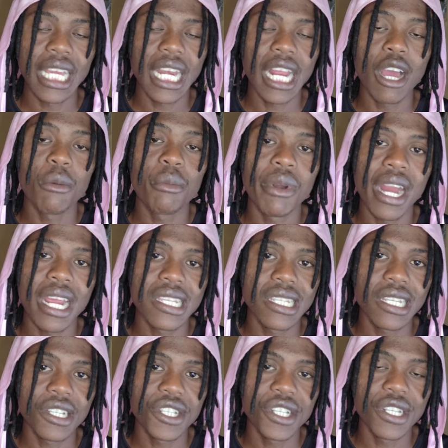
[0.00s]
Now we're
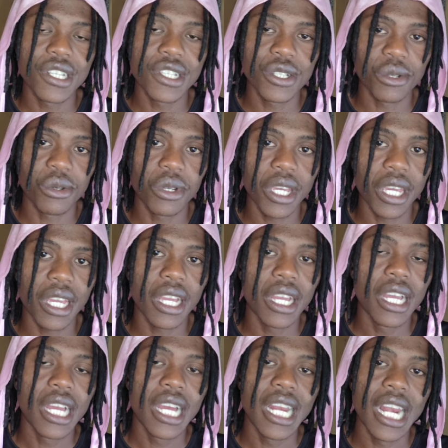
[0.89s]
using our
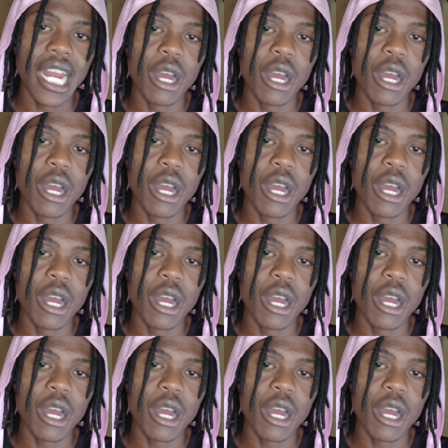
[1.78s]
candlesticks